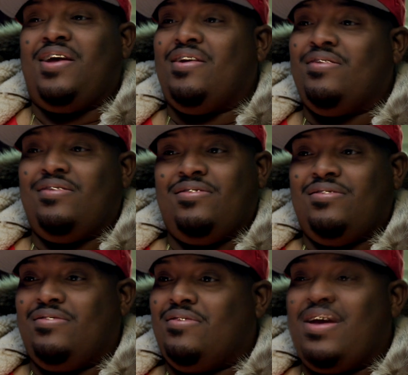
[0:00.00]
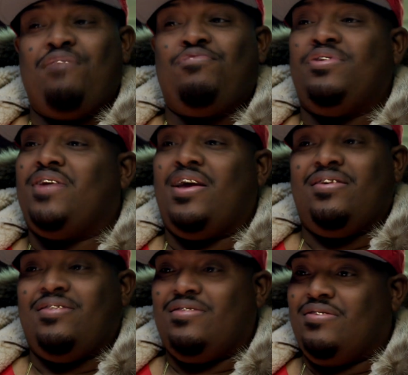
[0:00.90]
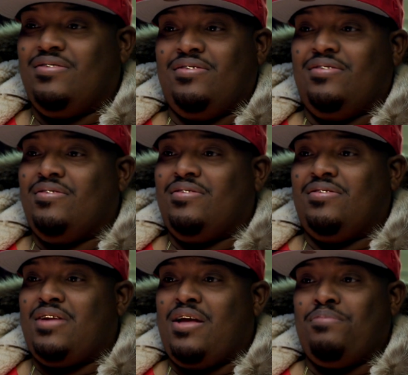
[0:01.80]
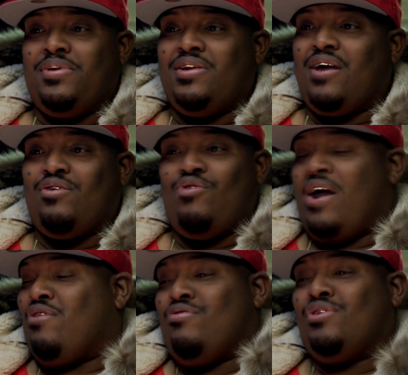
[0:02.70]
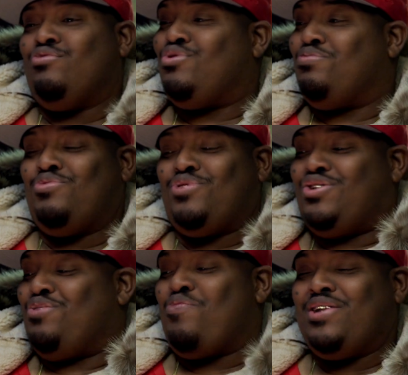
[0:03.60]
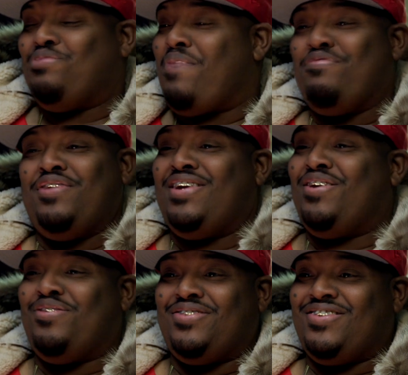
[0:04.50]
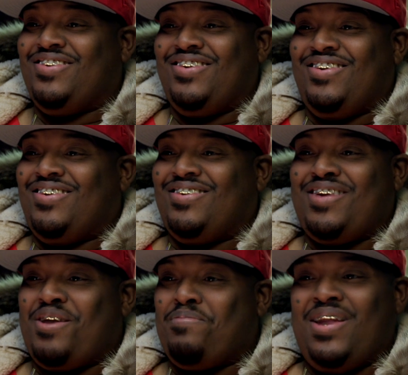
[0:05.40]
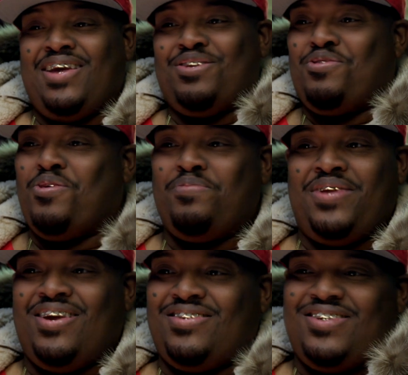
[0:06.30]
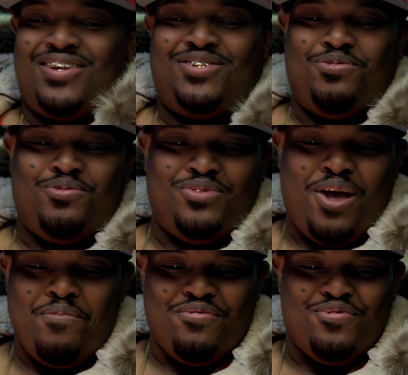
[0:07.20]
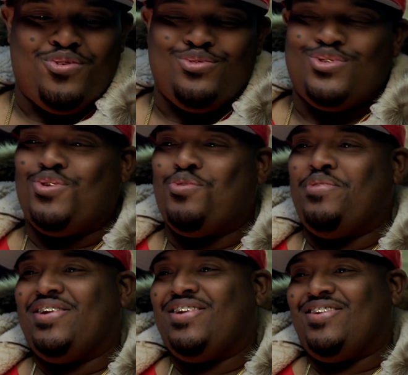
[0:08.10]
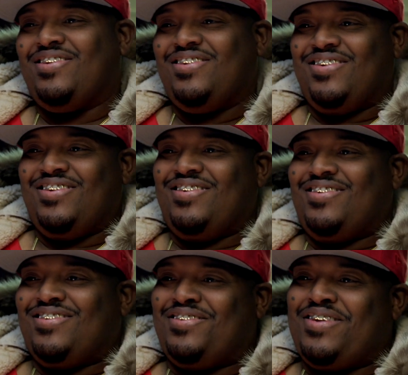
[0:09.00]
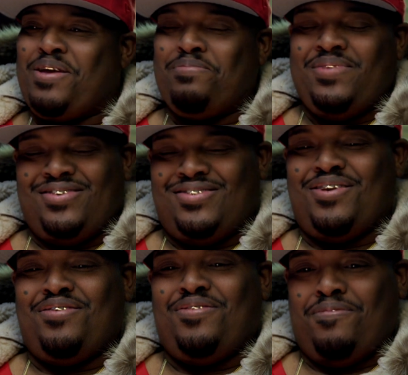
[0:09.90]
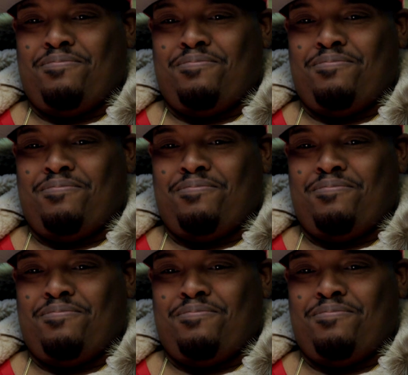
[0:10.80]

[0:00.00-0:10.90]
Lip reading: day. Every day. You know what I mean? I go on YouTube and just watch my videos. You know what I mean? I like to go up there and check how my views doing. And, you know what I mean? So.